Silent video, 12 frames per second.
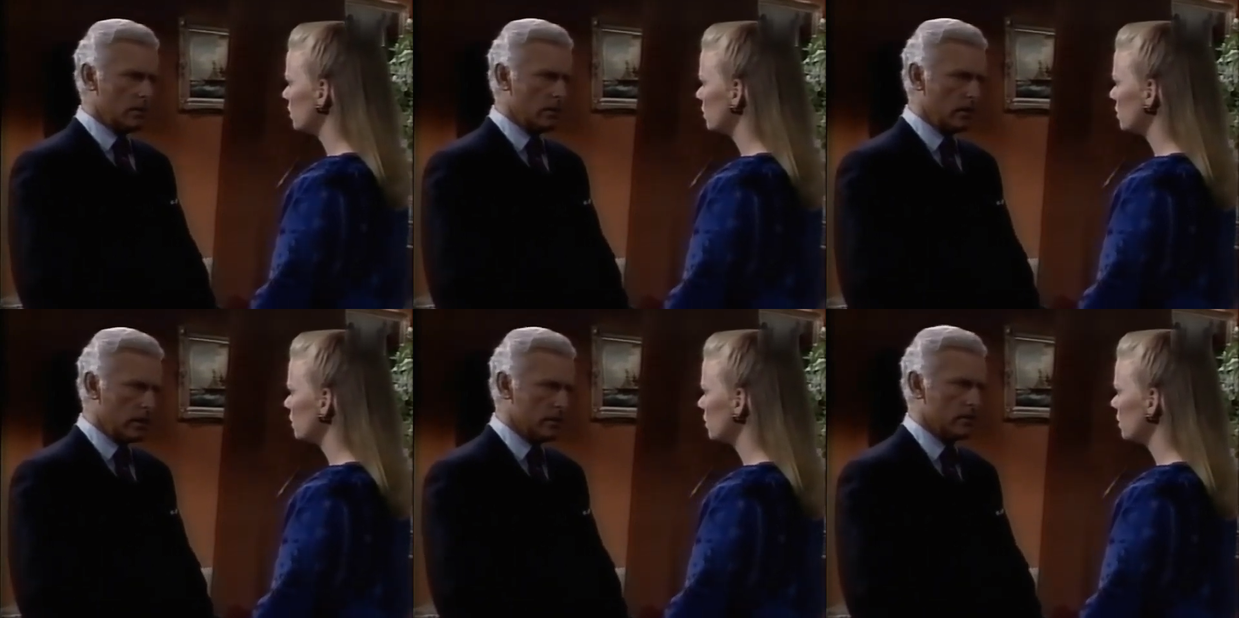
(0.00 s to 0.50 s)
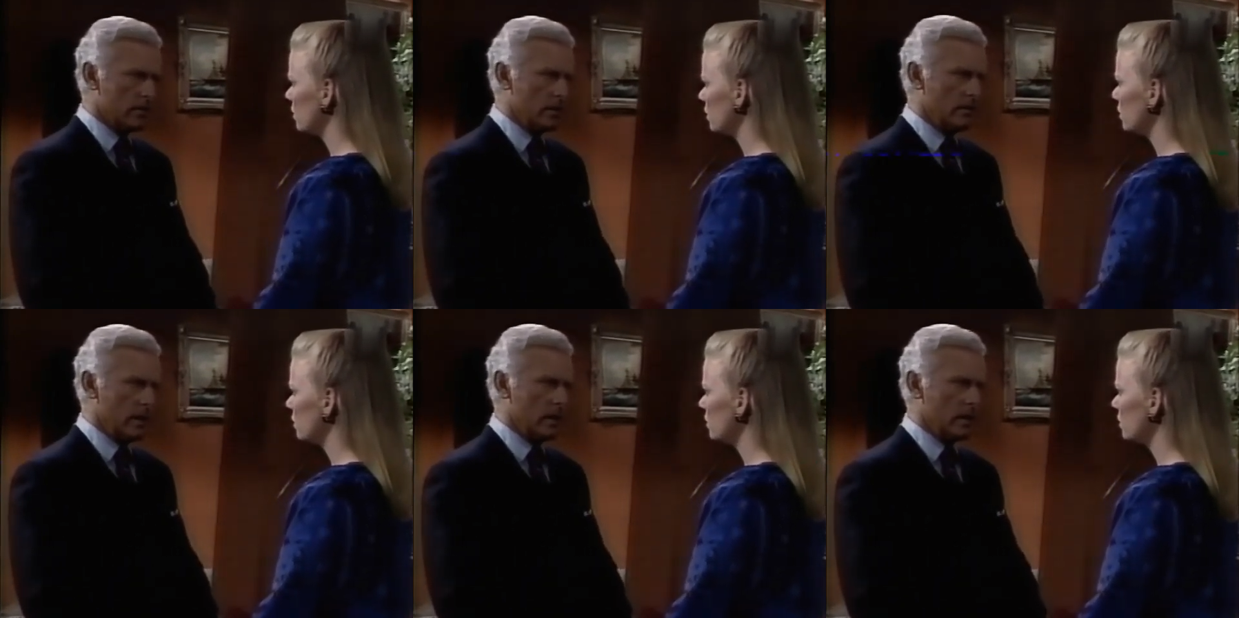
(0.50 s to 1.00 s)
Speaker 1: some of the
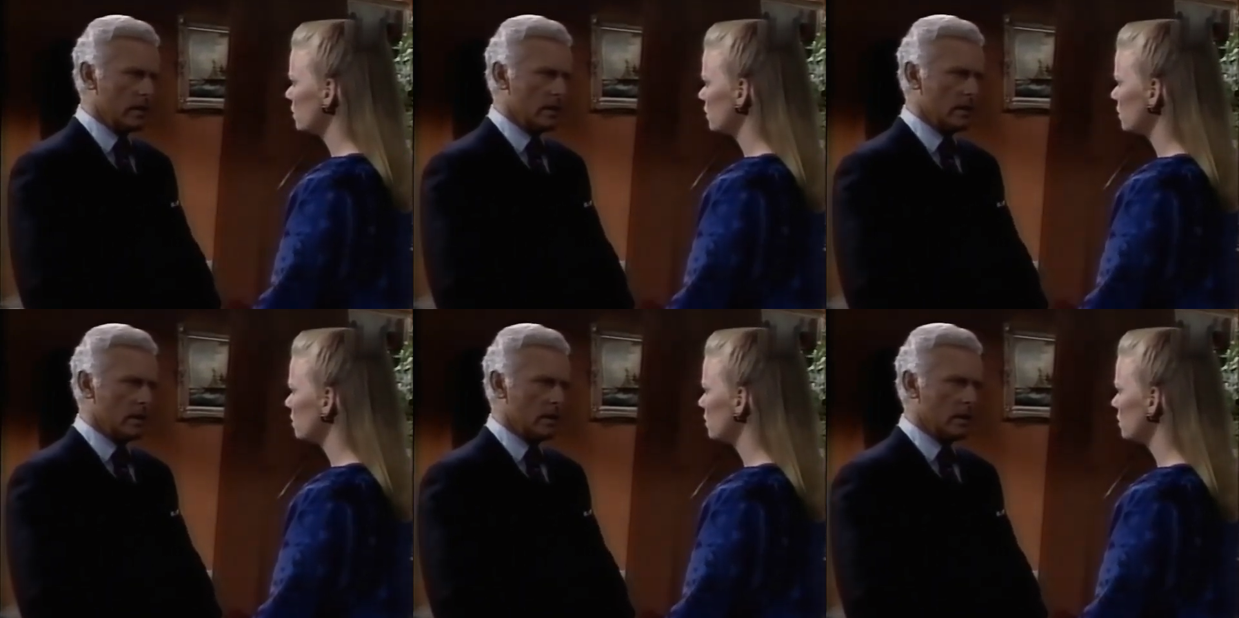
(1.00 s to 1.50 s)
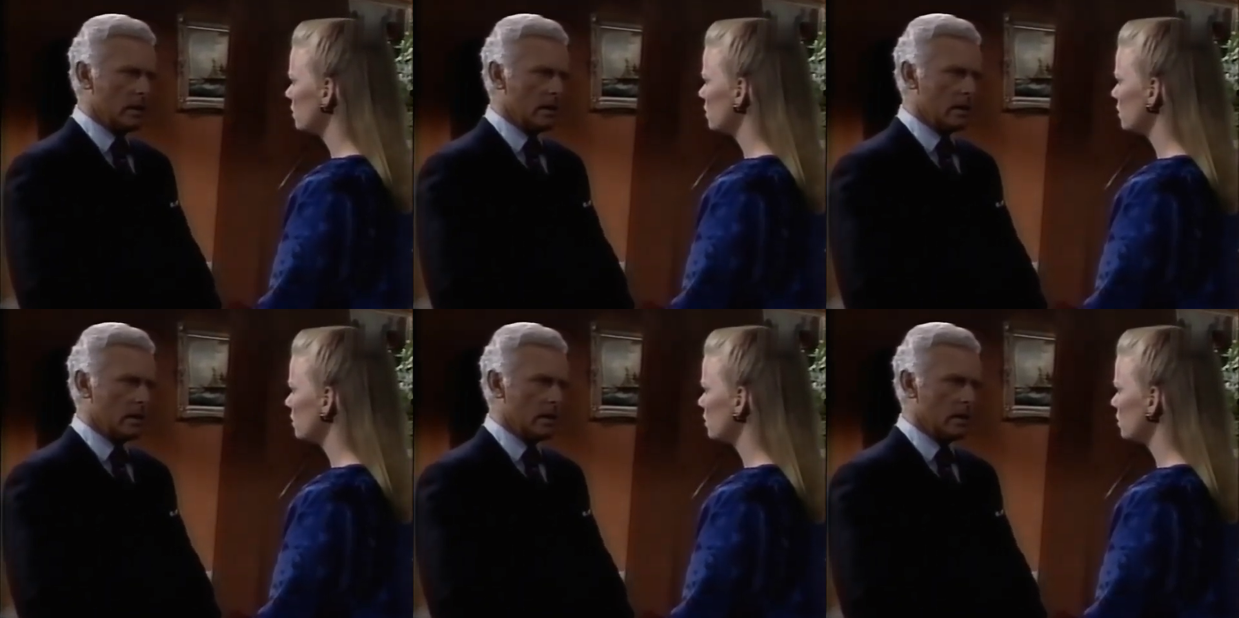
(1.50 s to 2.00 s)
history about her. Mm -hmm.
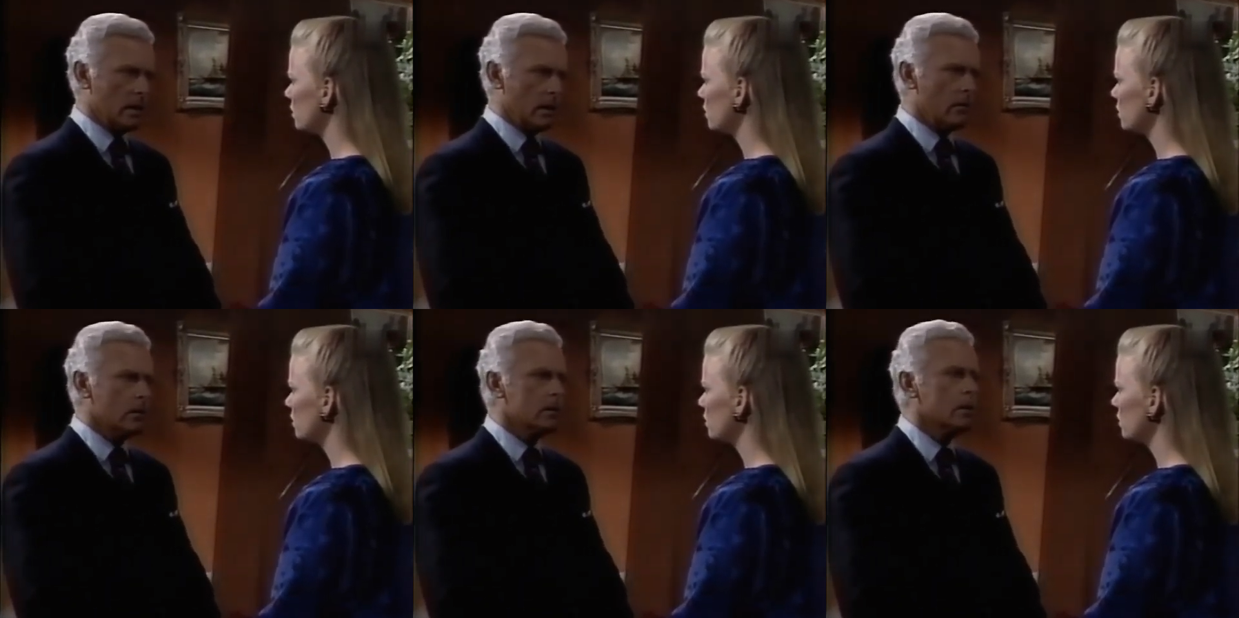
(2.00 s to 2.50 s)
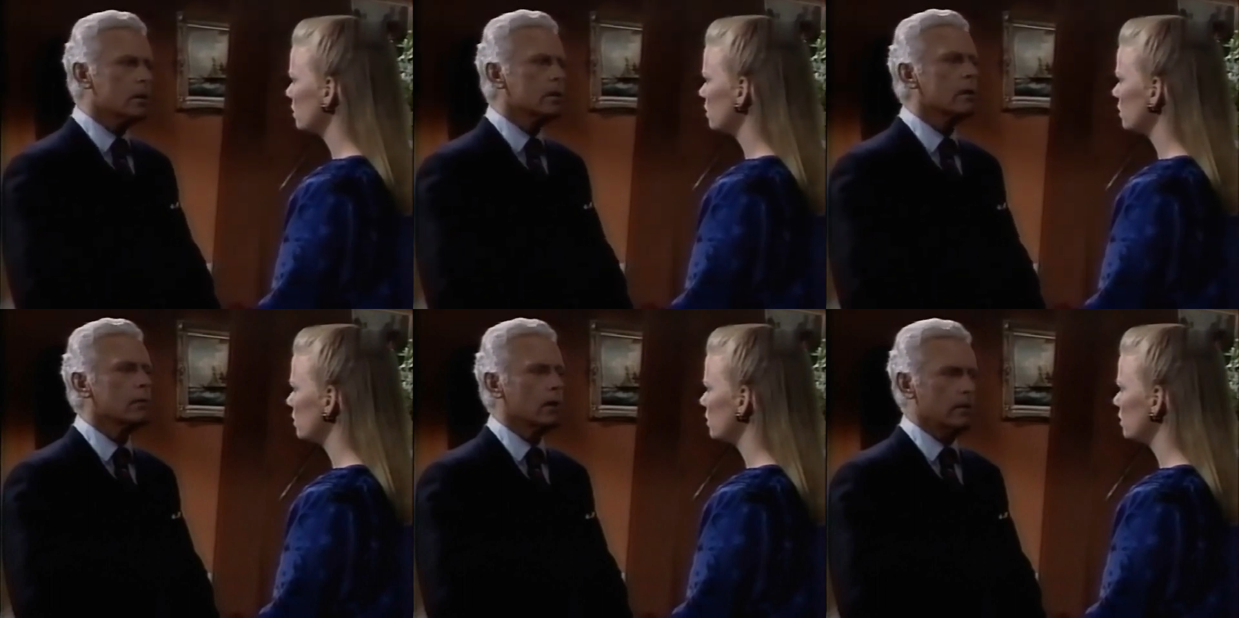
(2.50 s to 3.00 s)
I want you to
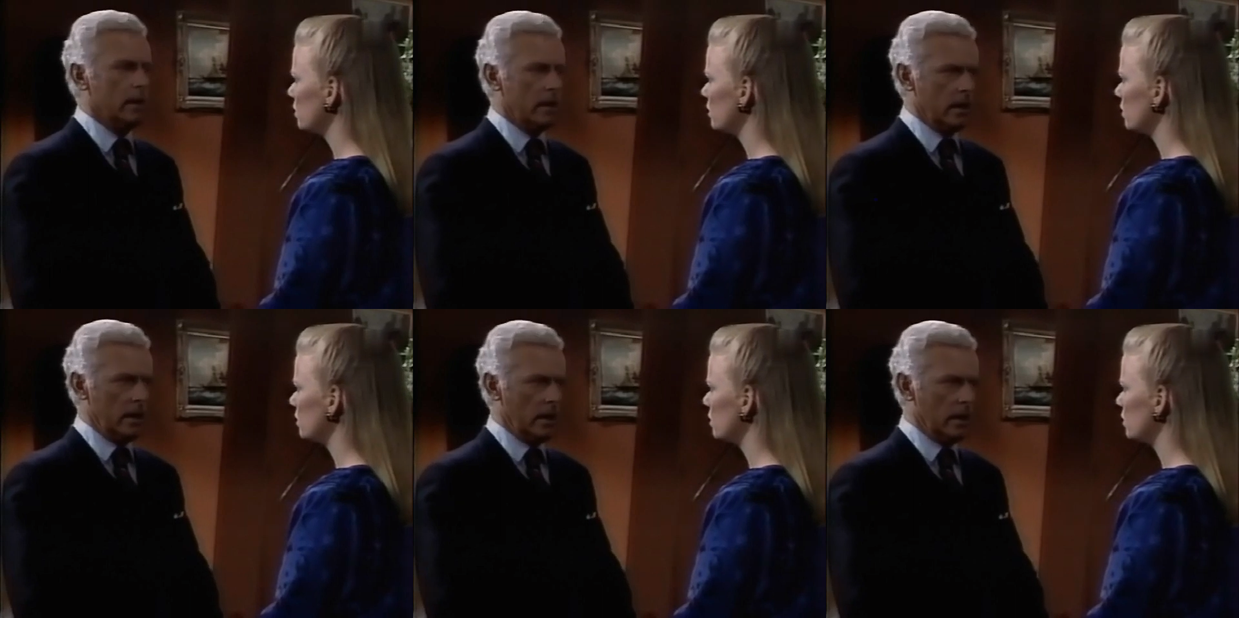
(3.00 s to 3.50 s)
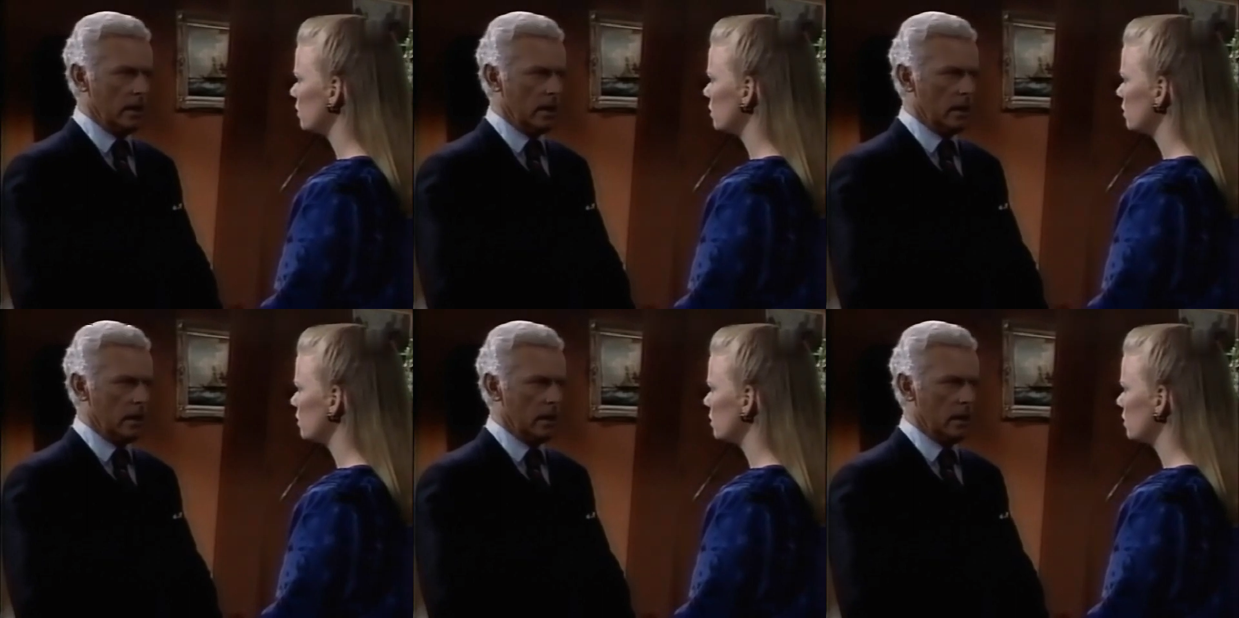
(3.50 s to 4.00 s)
tell me about that.
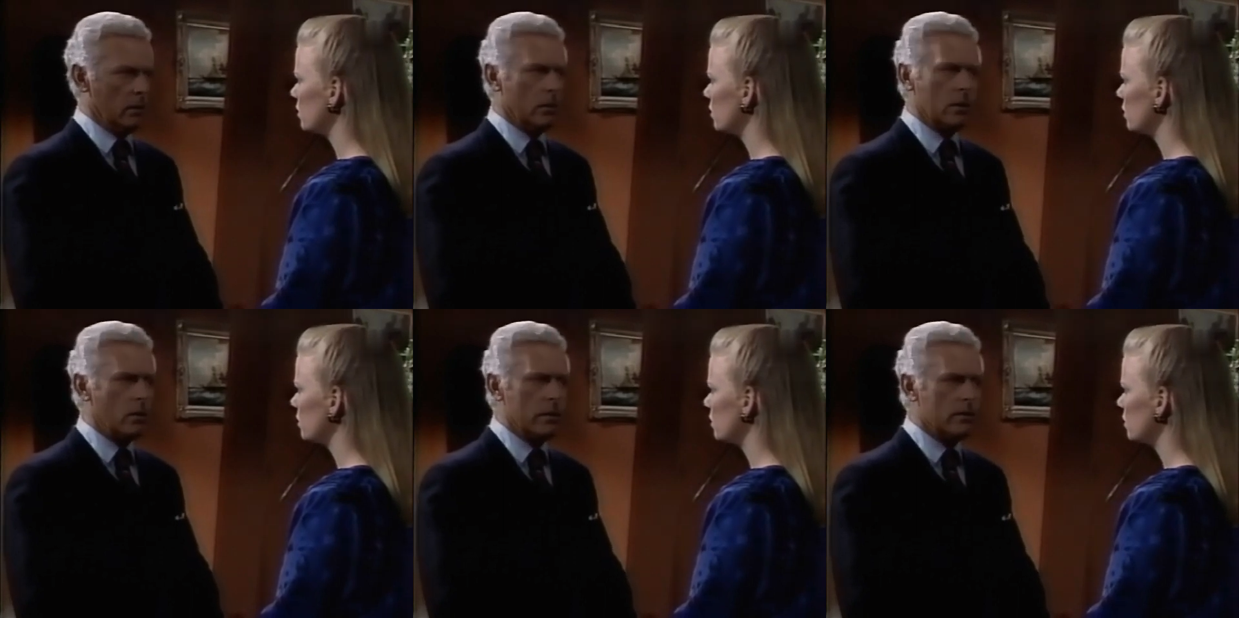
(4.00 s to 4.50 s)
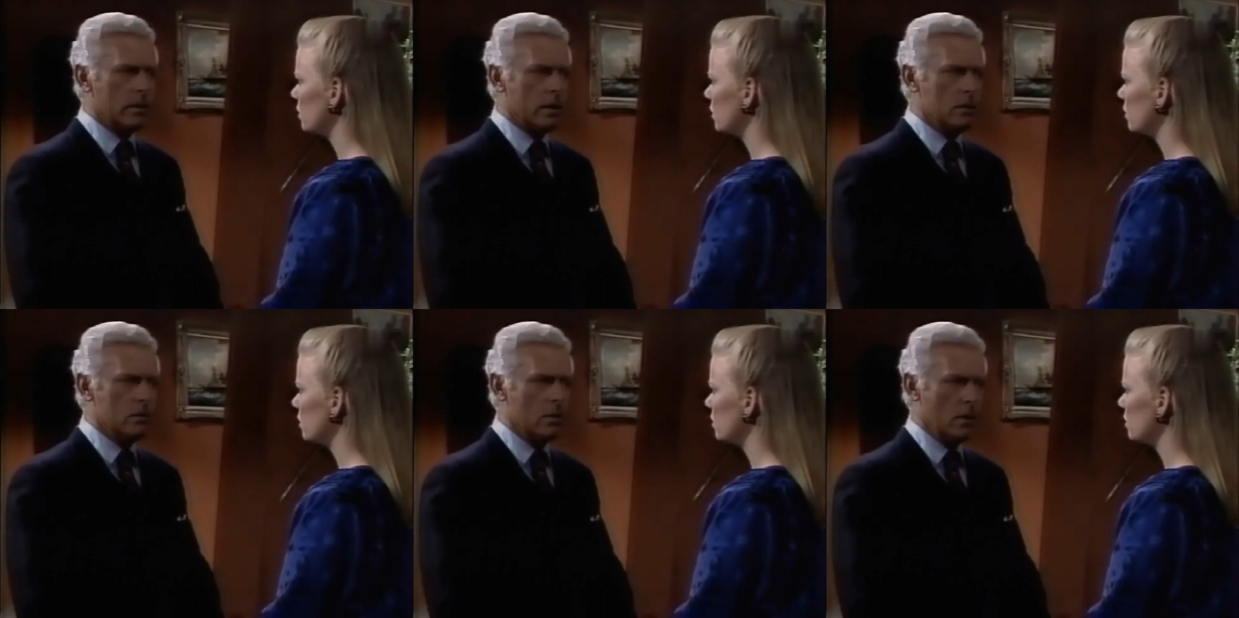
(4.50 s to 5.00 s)
I want to know
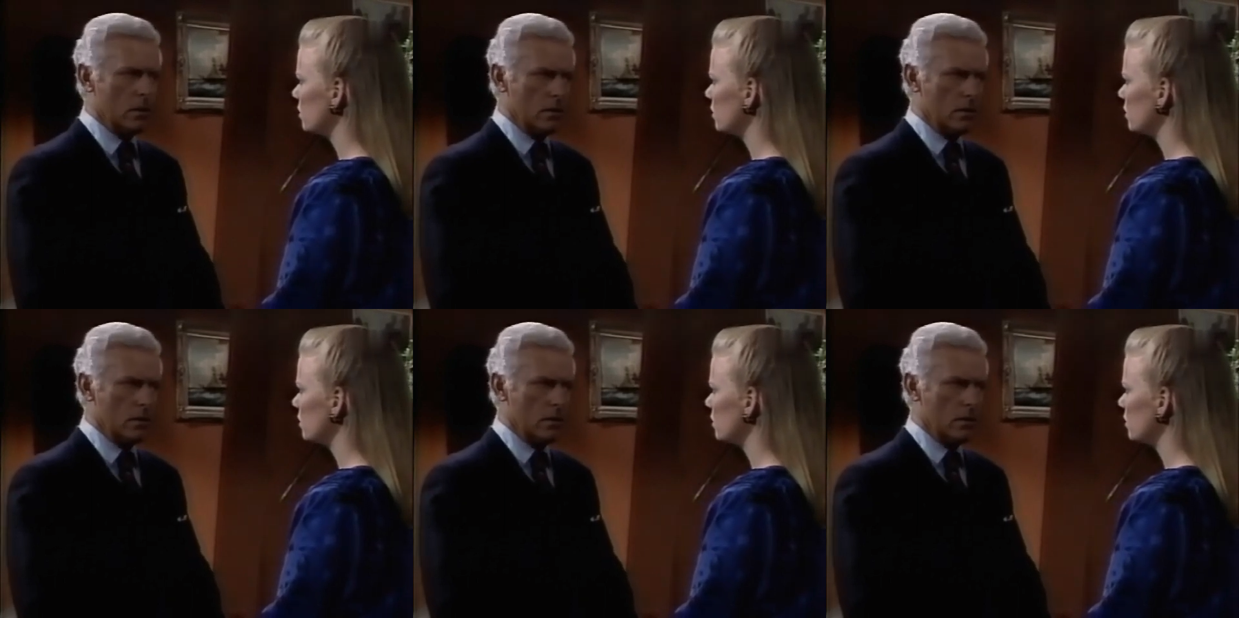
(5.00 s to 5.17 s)
everything you